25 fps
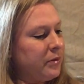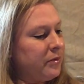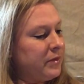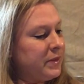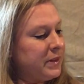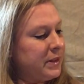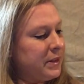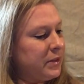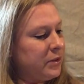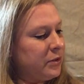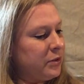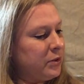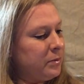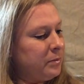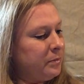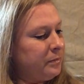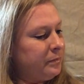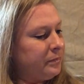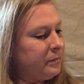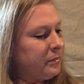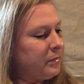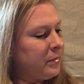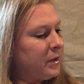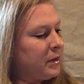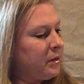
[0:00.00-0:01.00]
of physician?
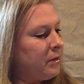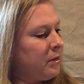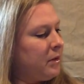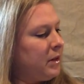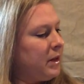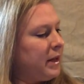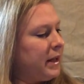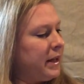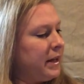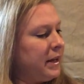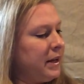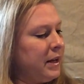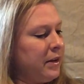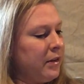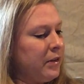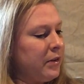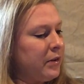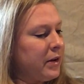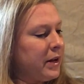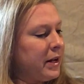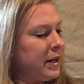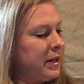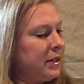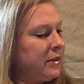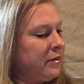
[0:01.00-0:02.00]
Any
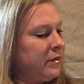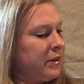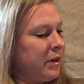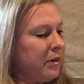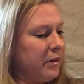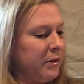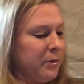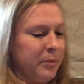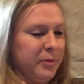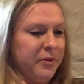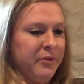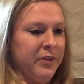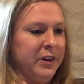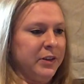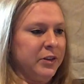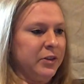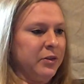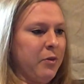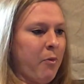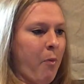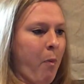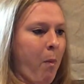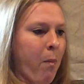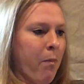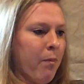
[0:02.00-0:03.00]
other kind of a health
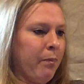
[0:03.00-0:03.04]
professional?